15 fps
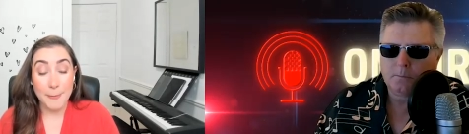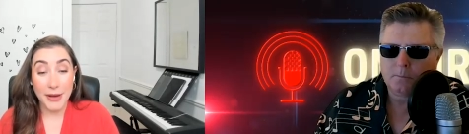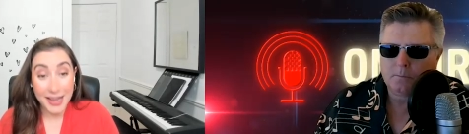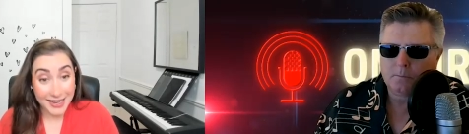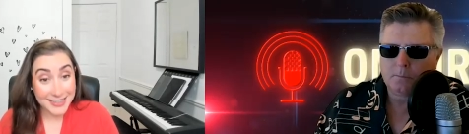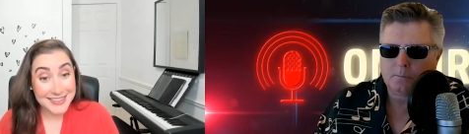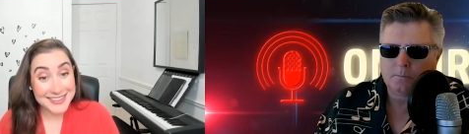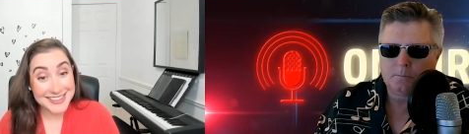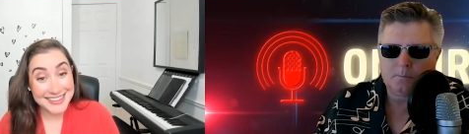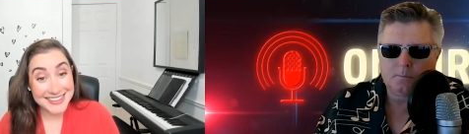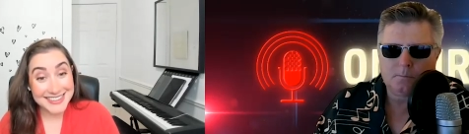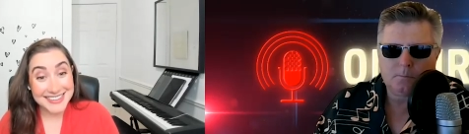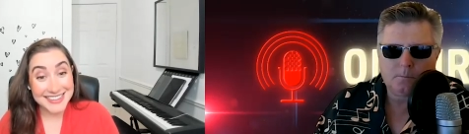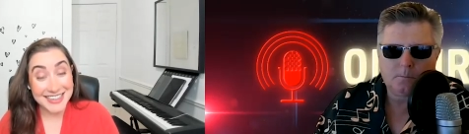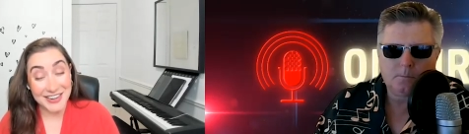Speaker 1: But
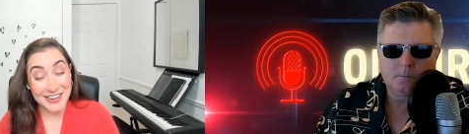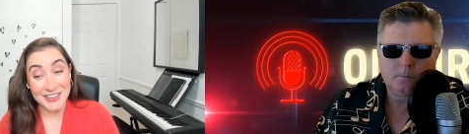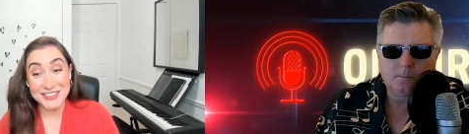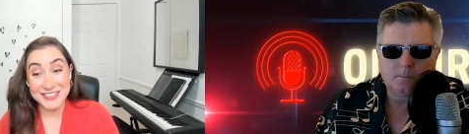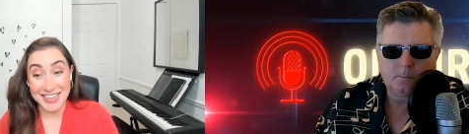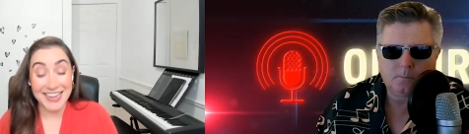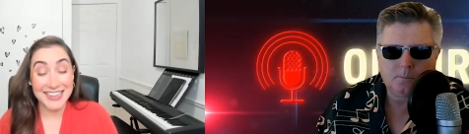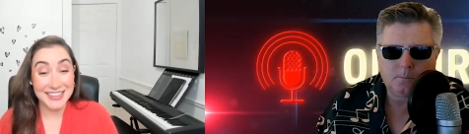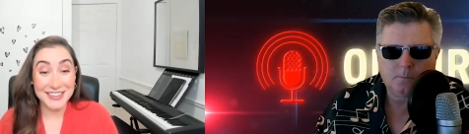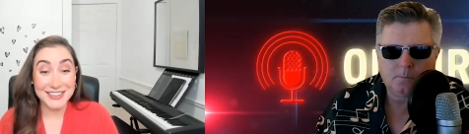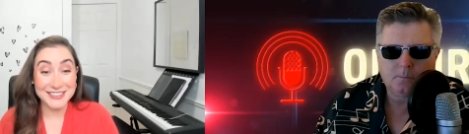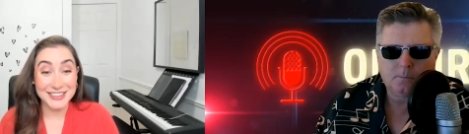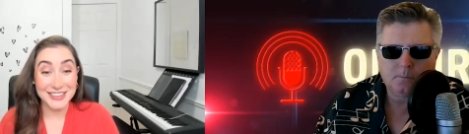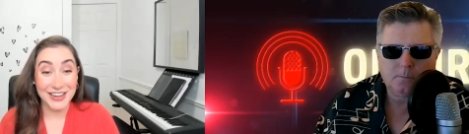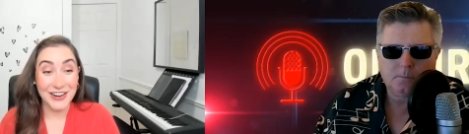you know, 10
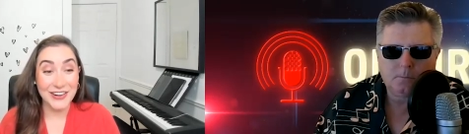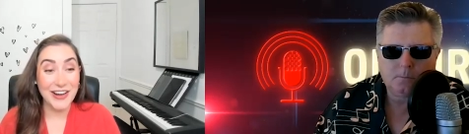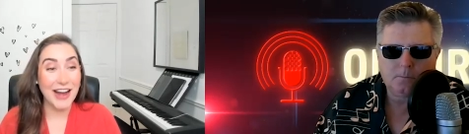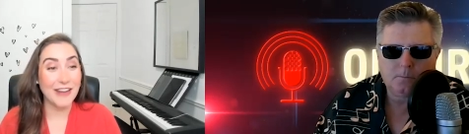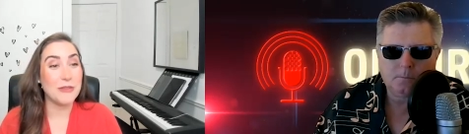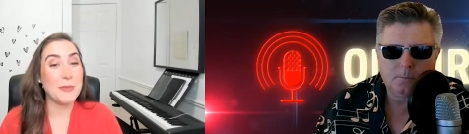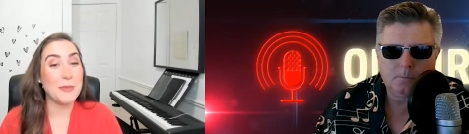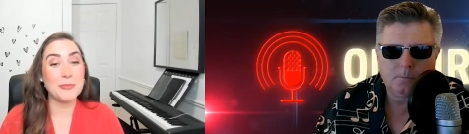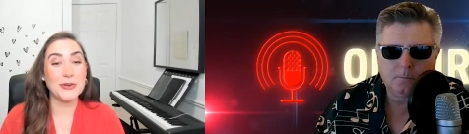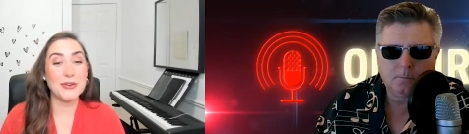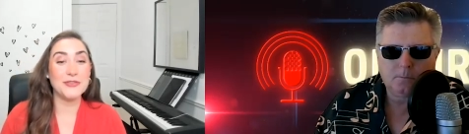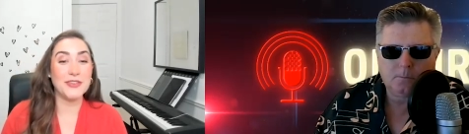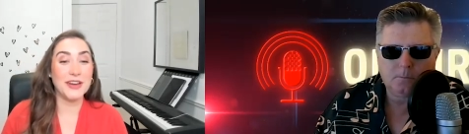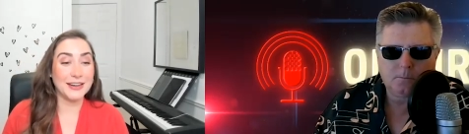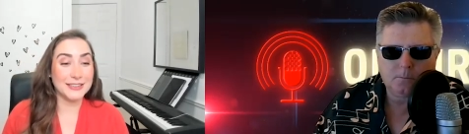years ago, I
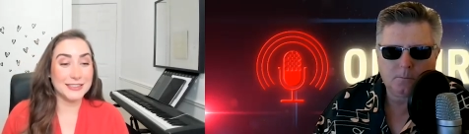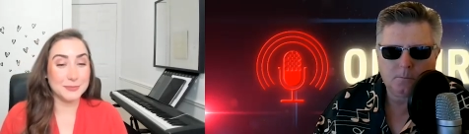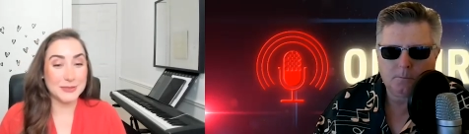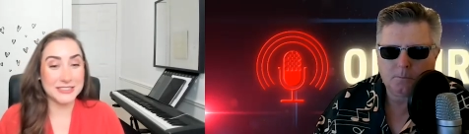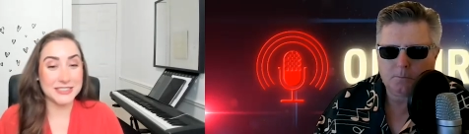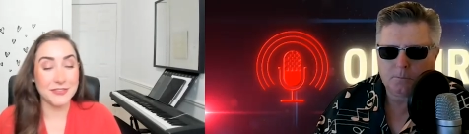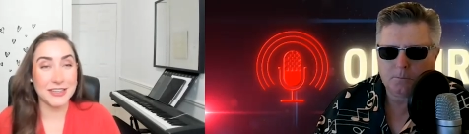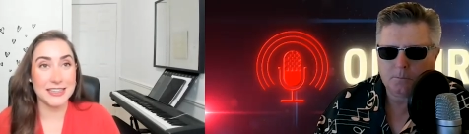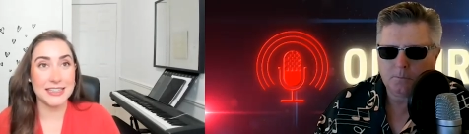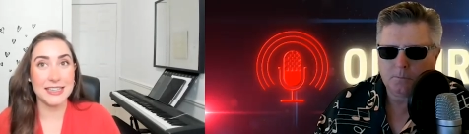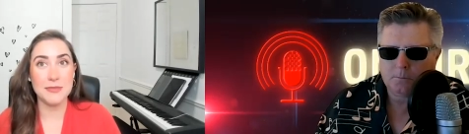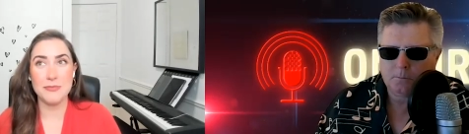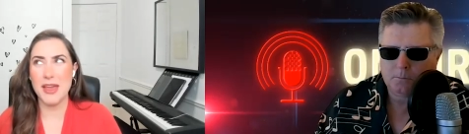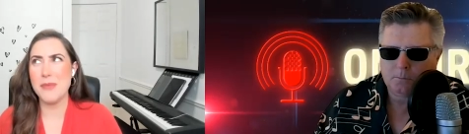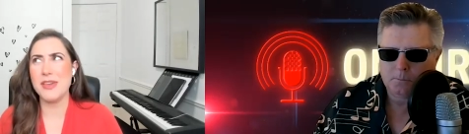remember very
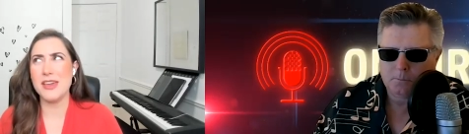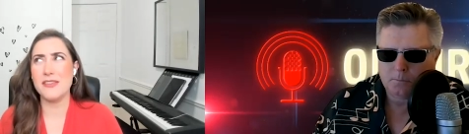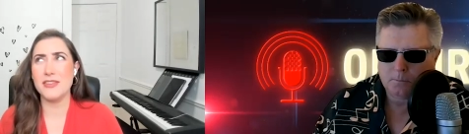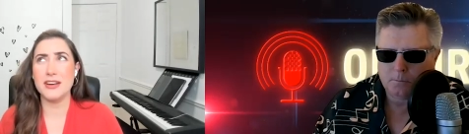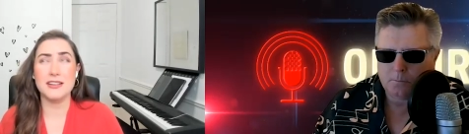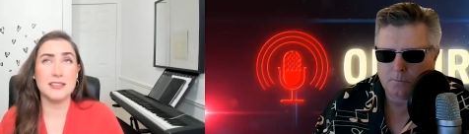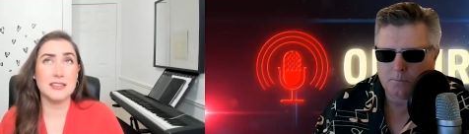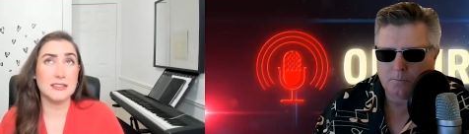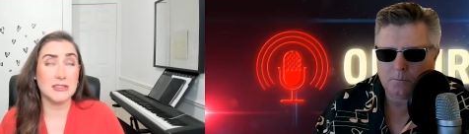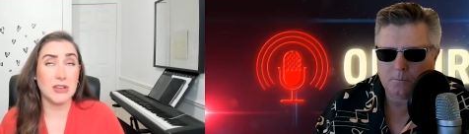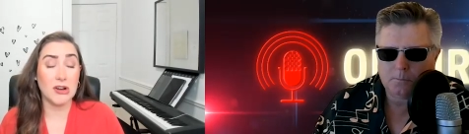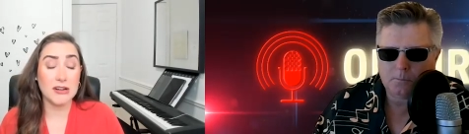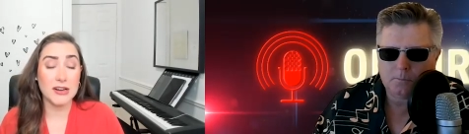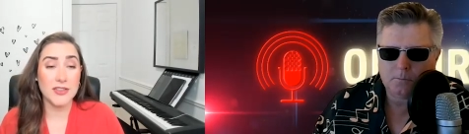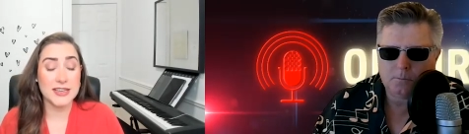specifically, maybe even a little
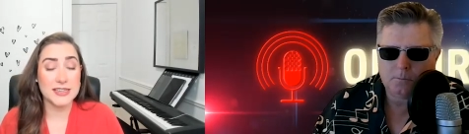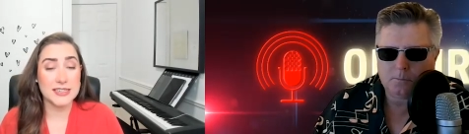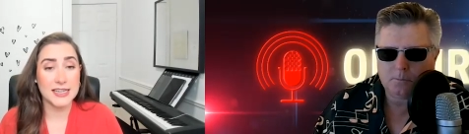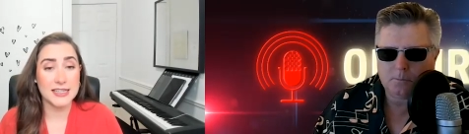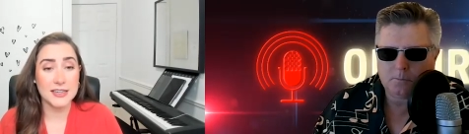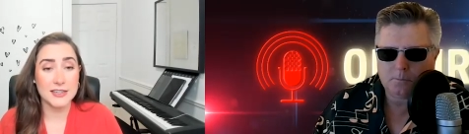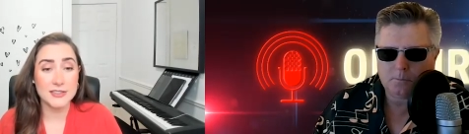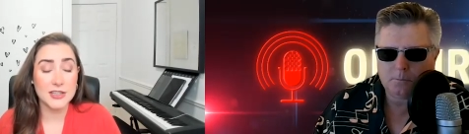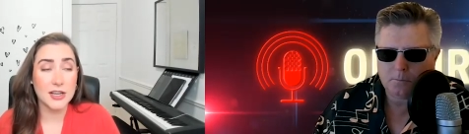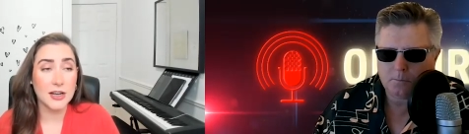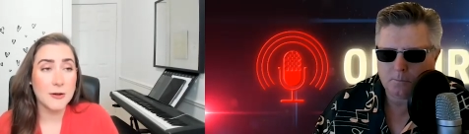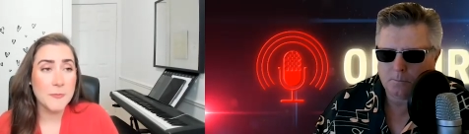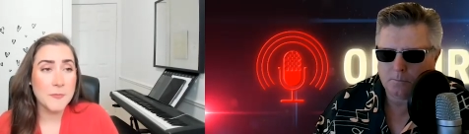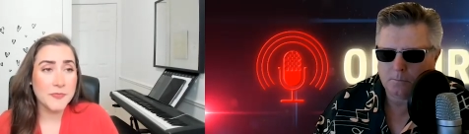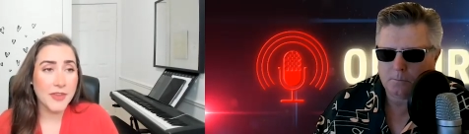longer than 10 years
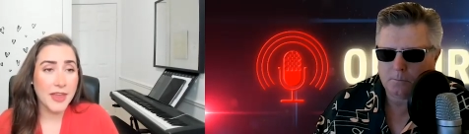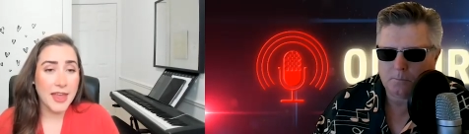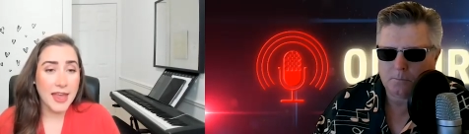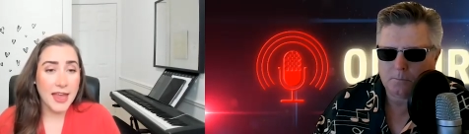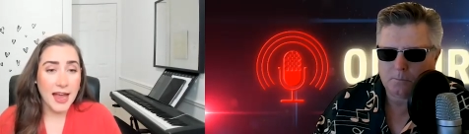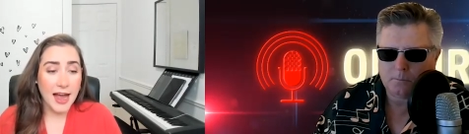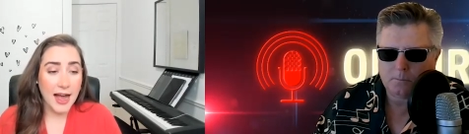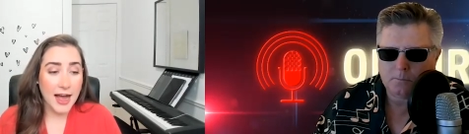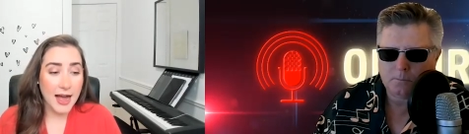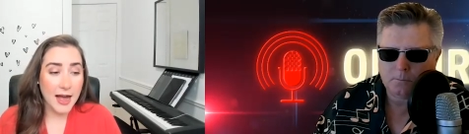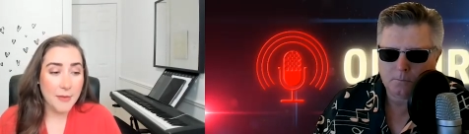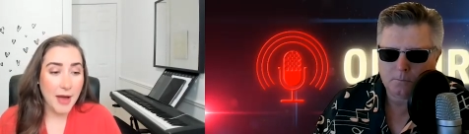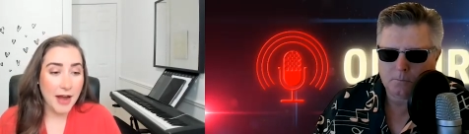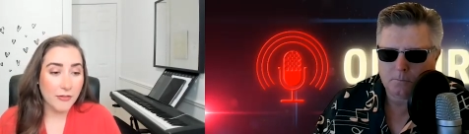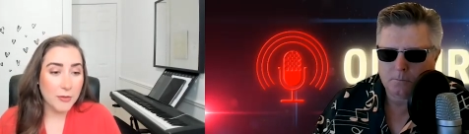ago.
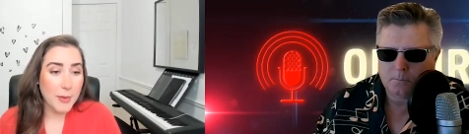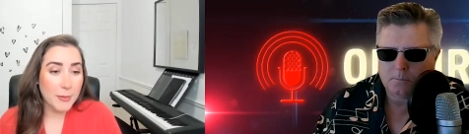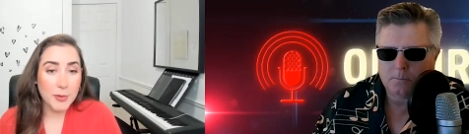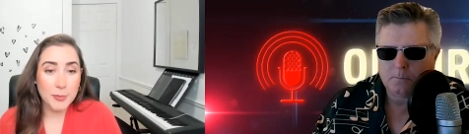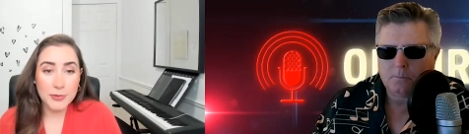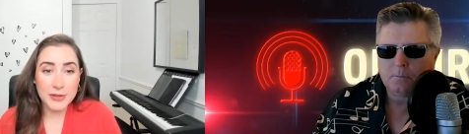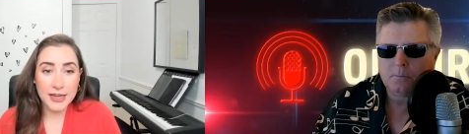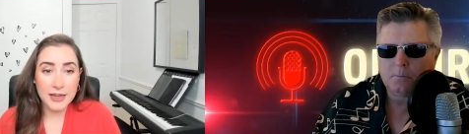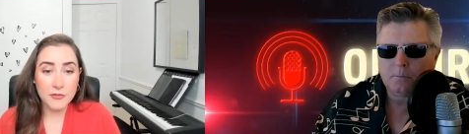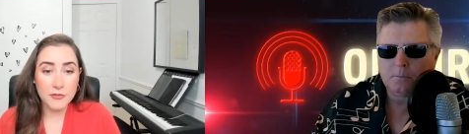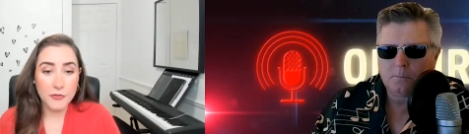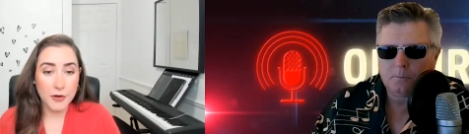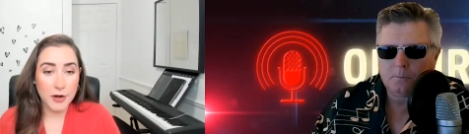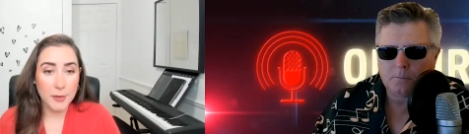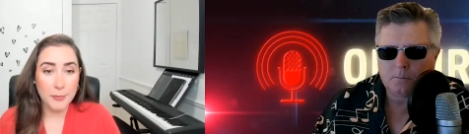Um, I remember playing
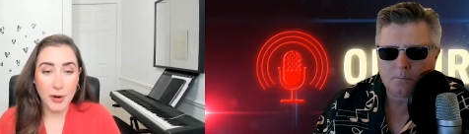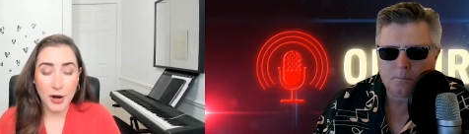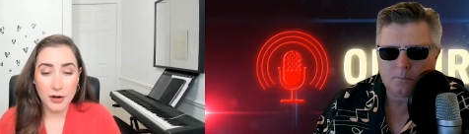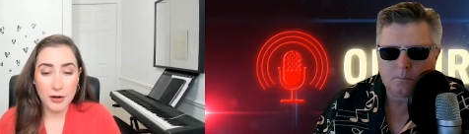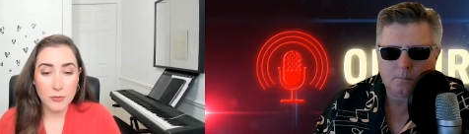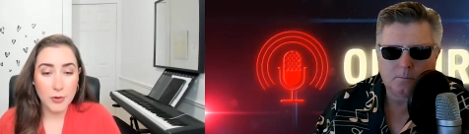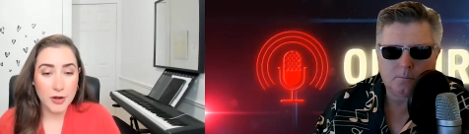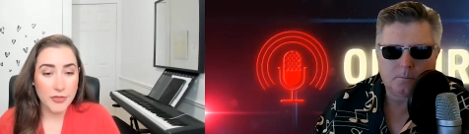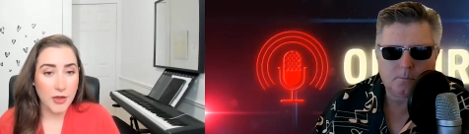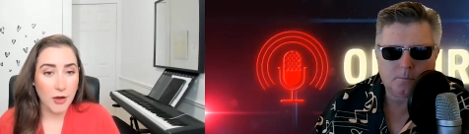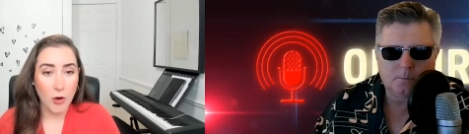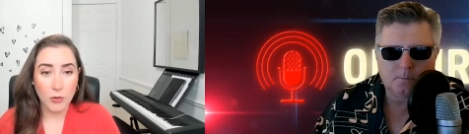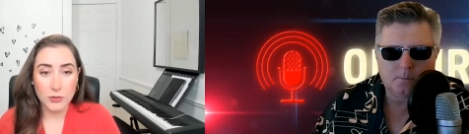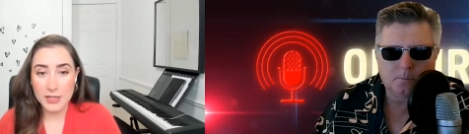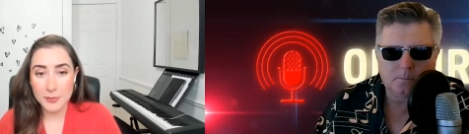for a bar where the
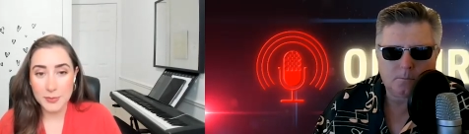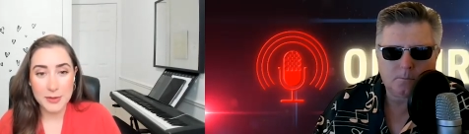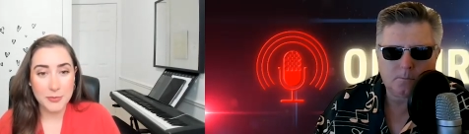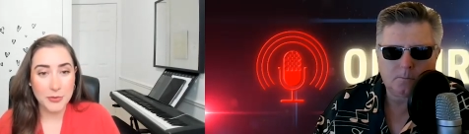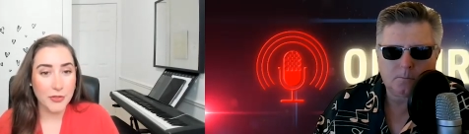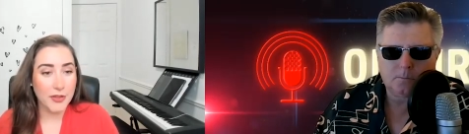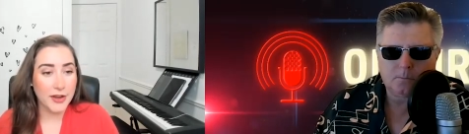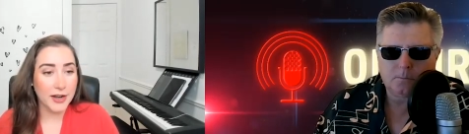only people